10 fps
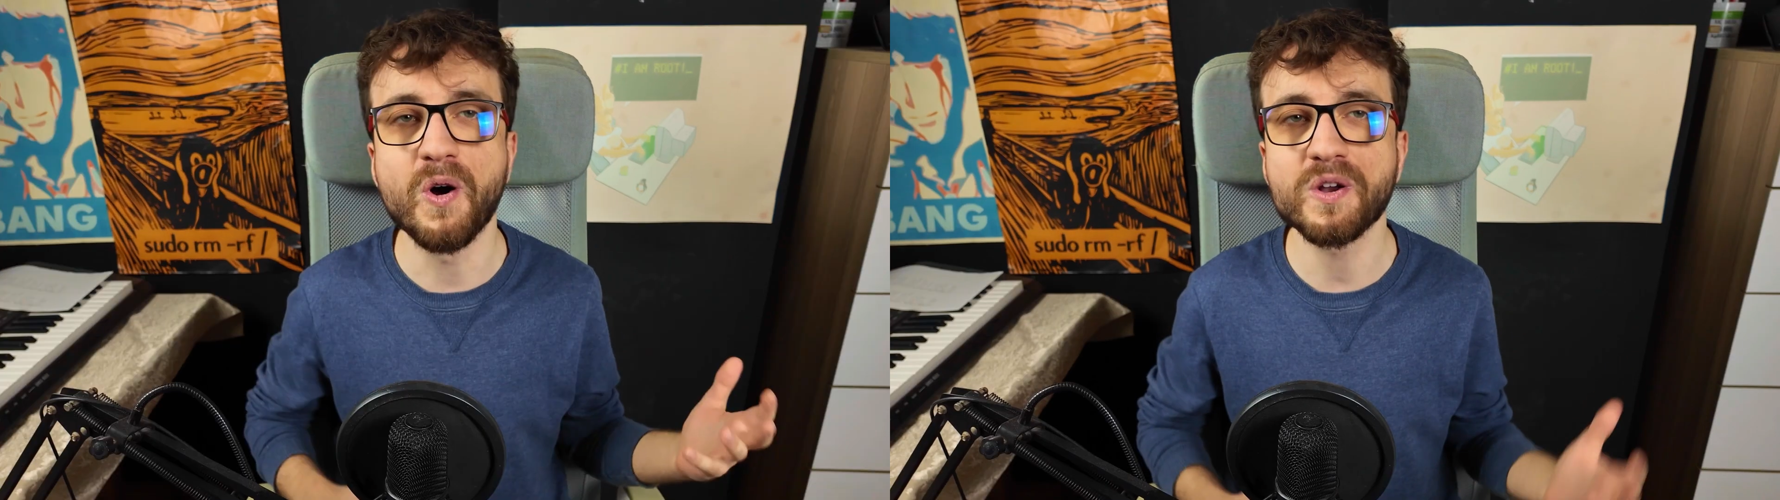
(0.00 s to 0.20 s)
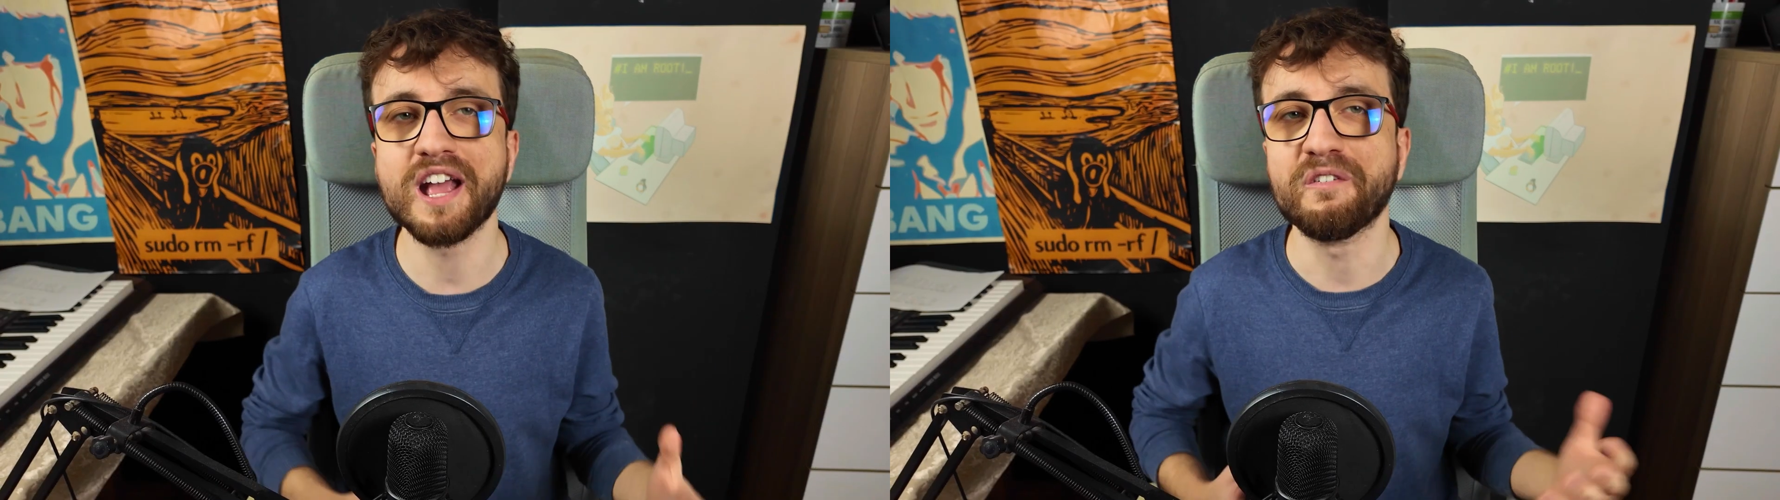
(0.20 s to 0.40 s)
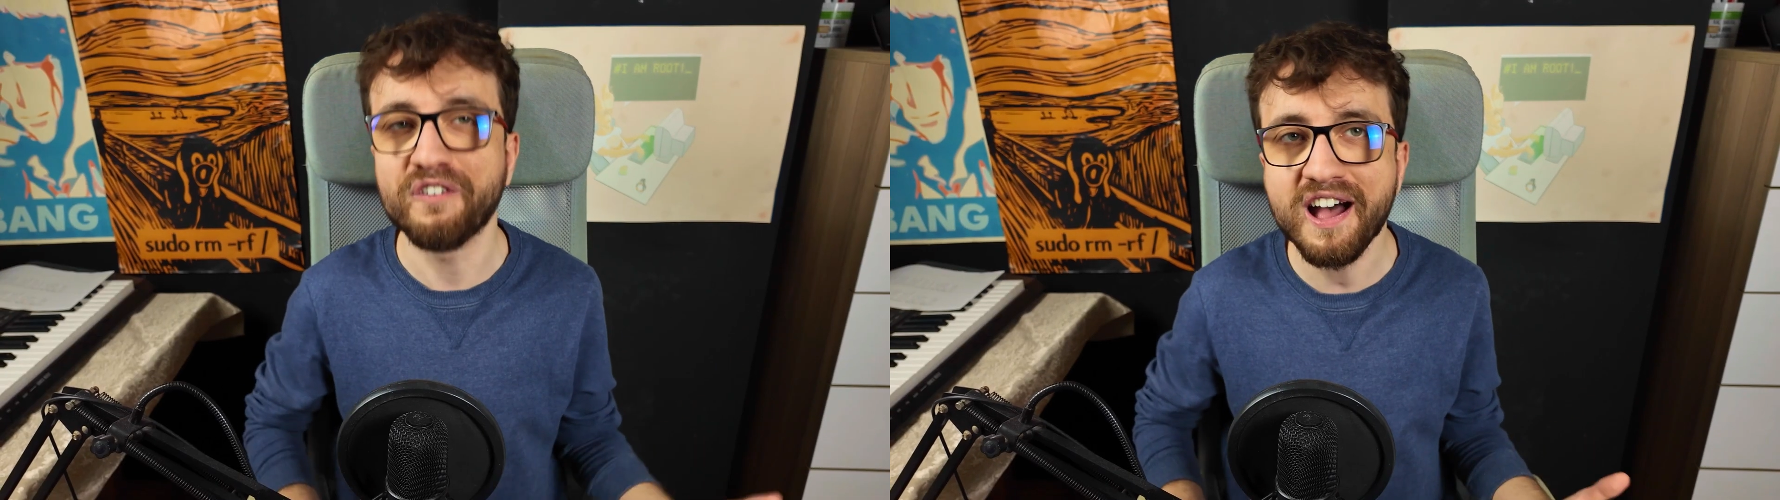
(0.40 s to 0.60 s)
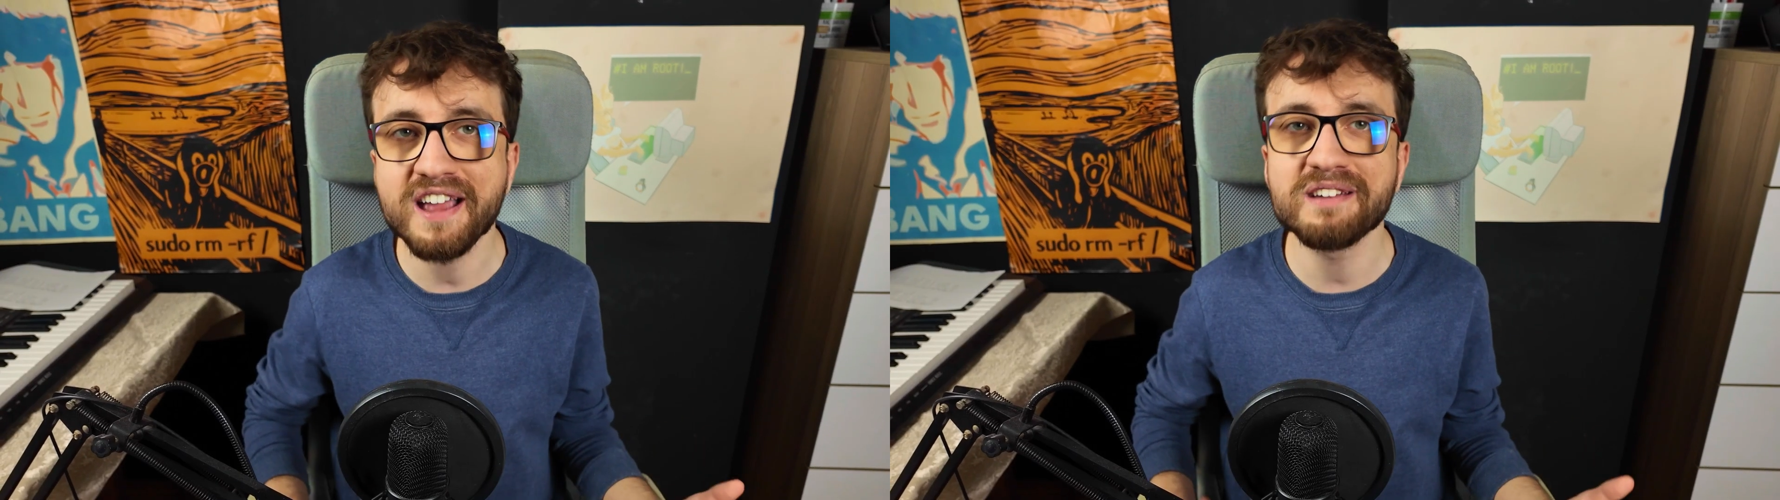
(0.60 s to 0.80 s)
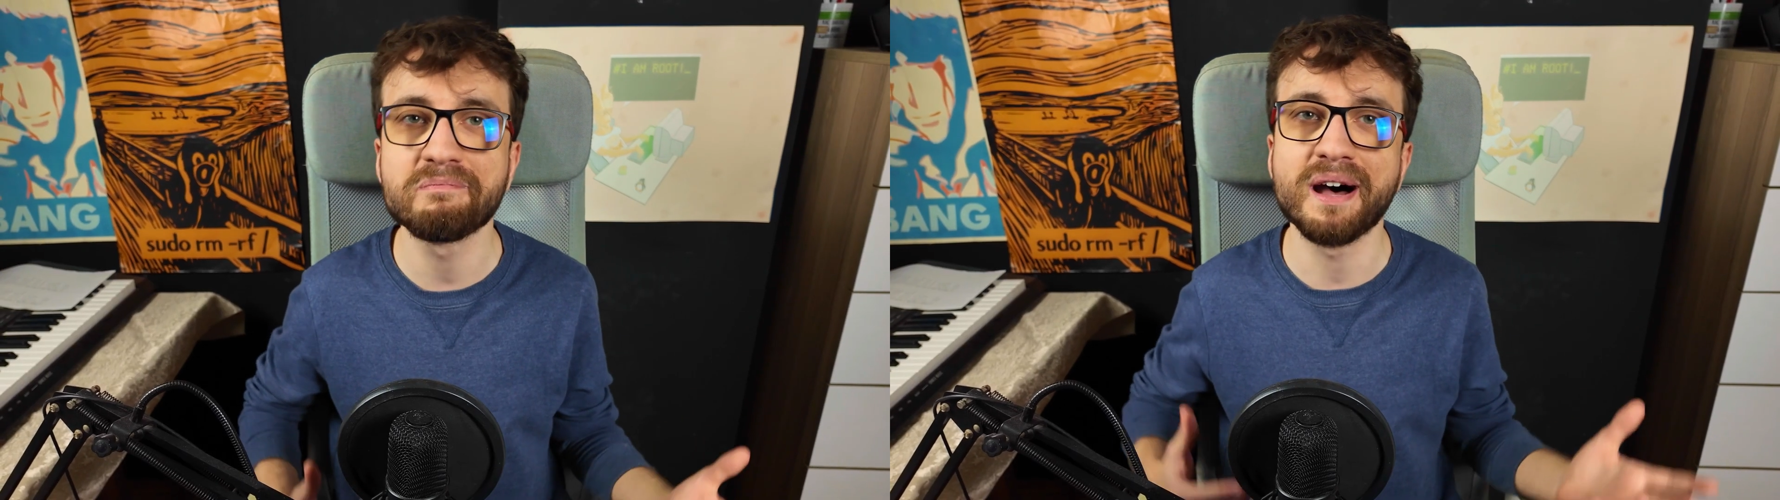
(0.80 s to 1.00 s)
Okay,
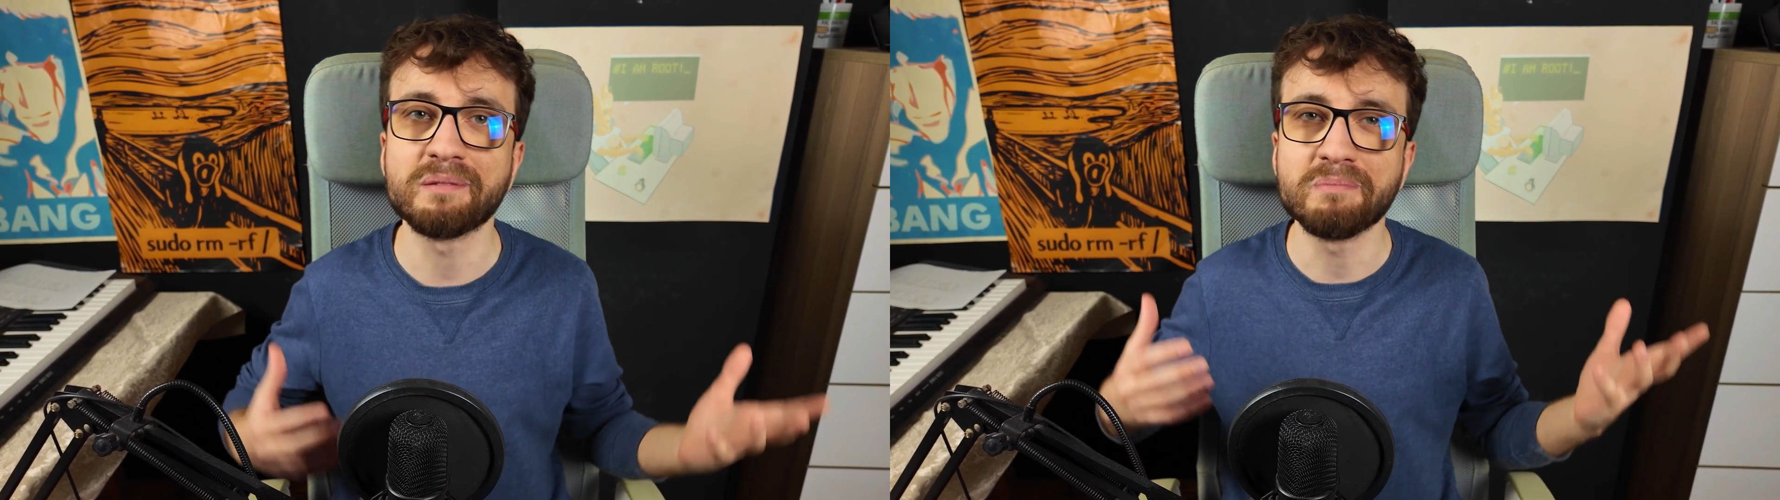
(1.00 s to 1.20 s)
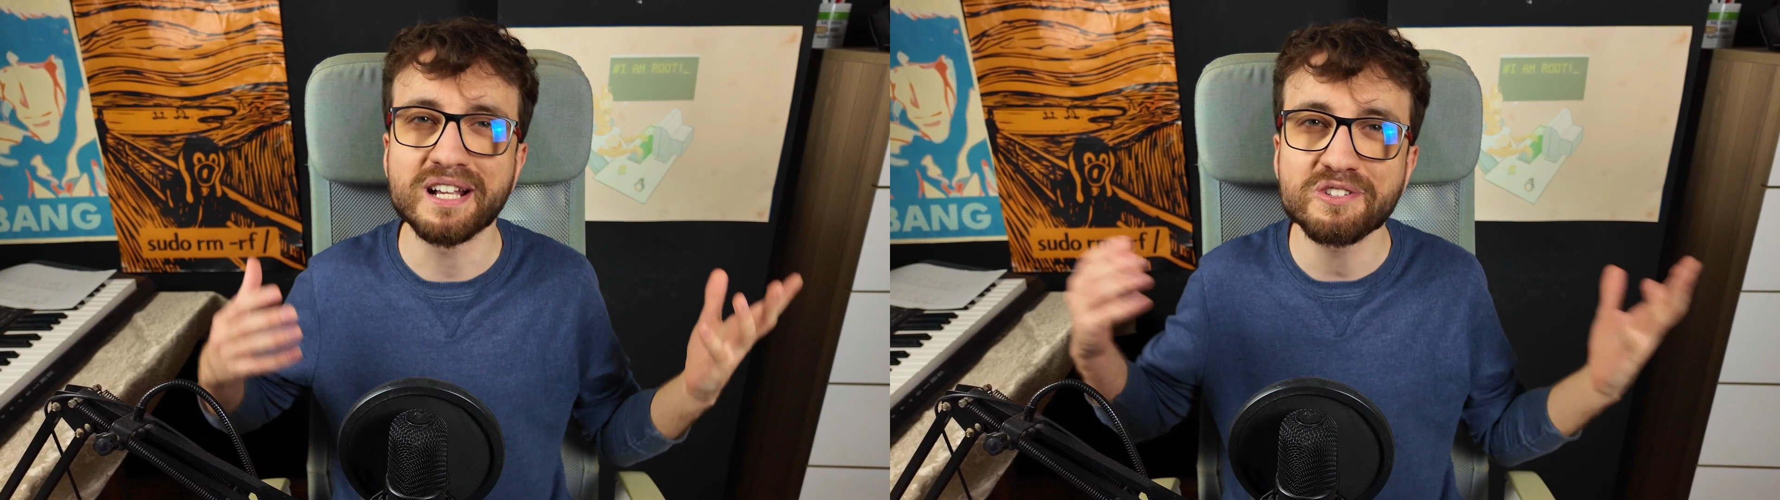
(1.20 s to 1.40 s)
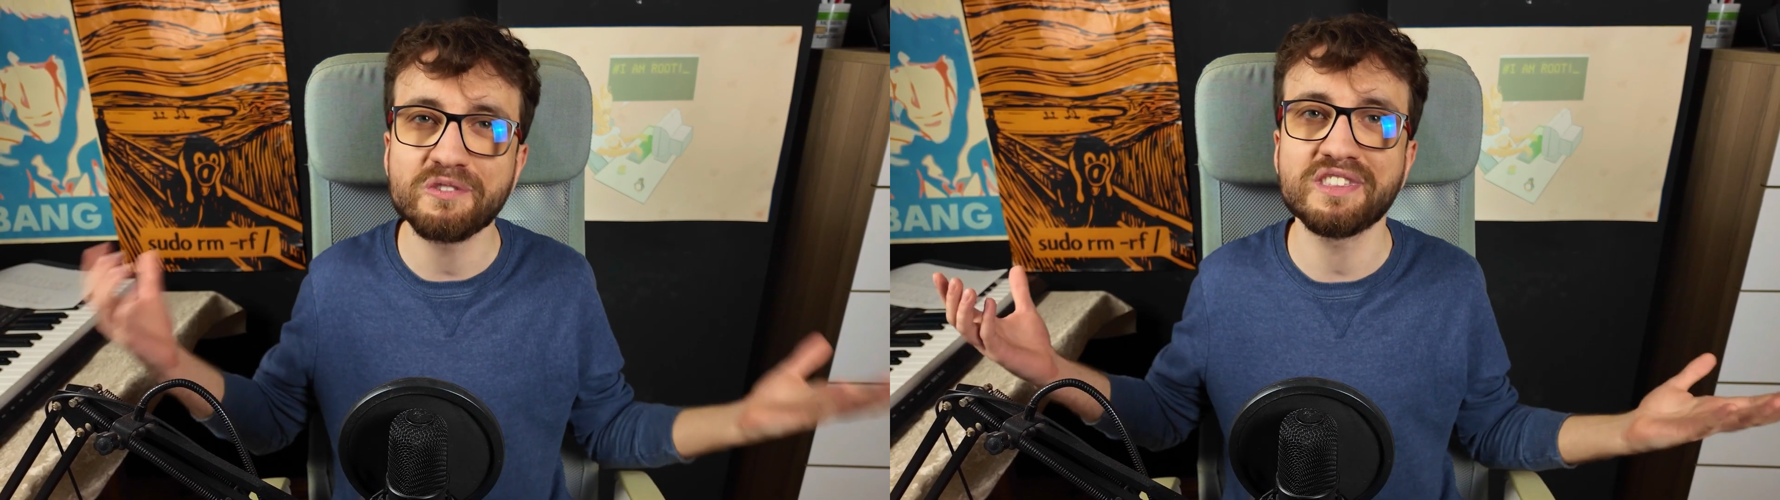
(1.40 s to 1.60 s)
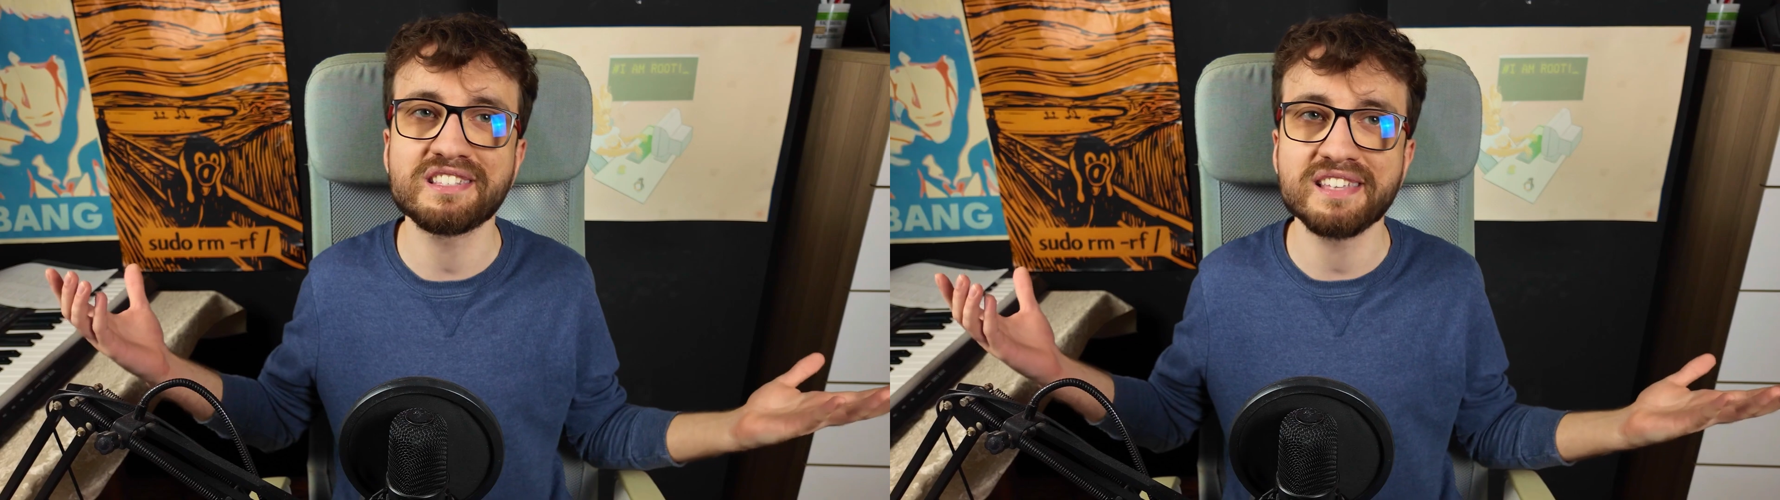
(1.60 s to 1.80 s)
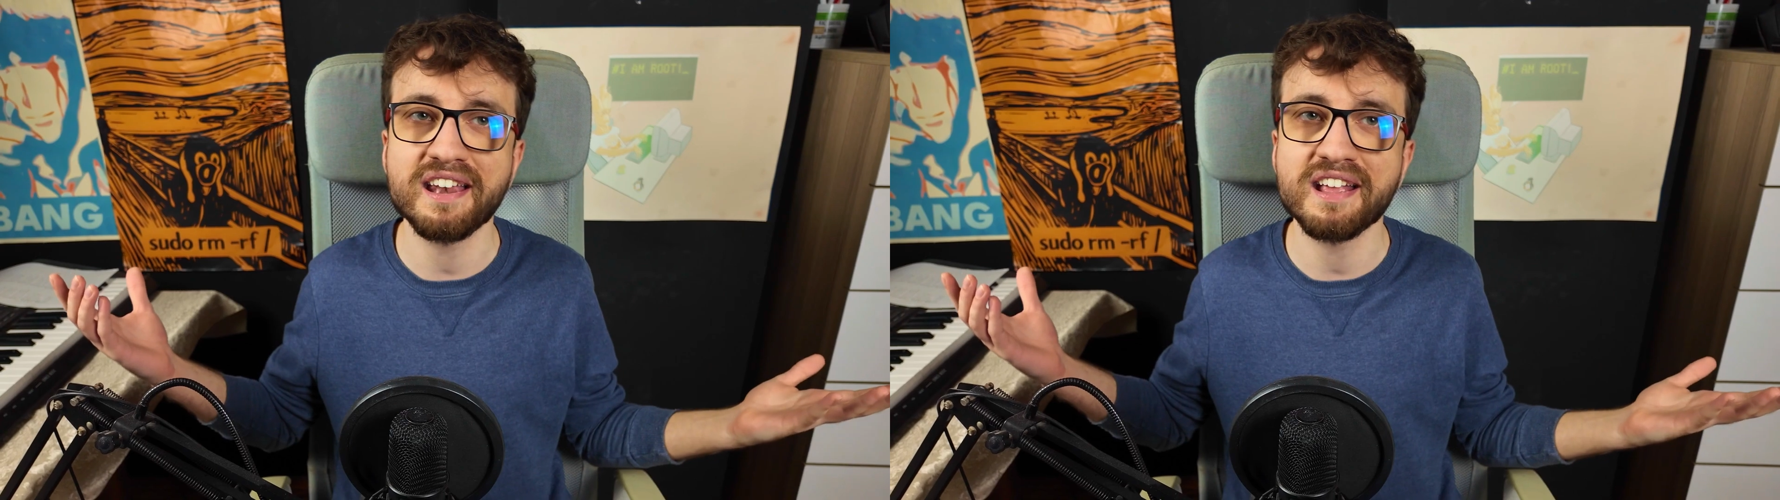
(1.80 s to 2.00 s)
fine, but because of
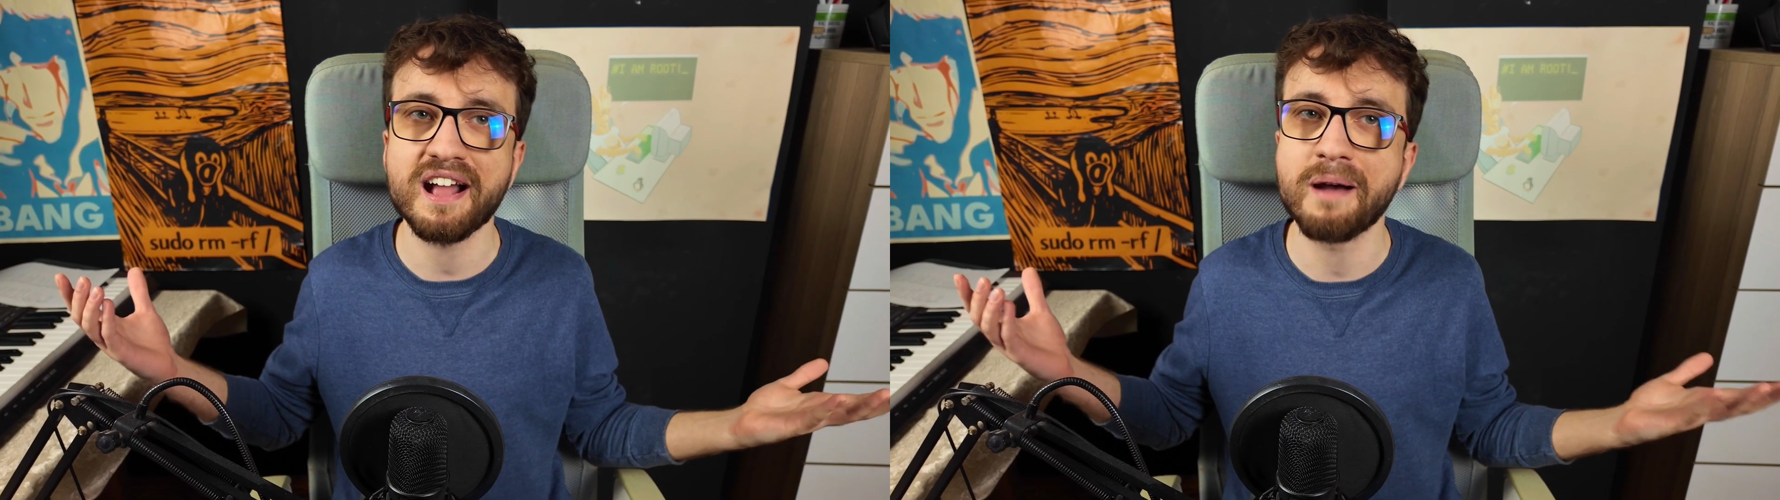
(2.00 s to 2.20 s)
this setting,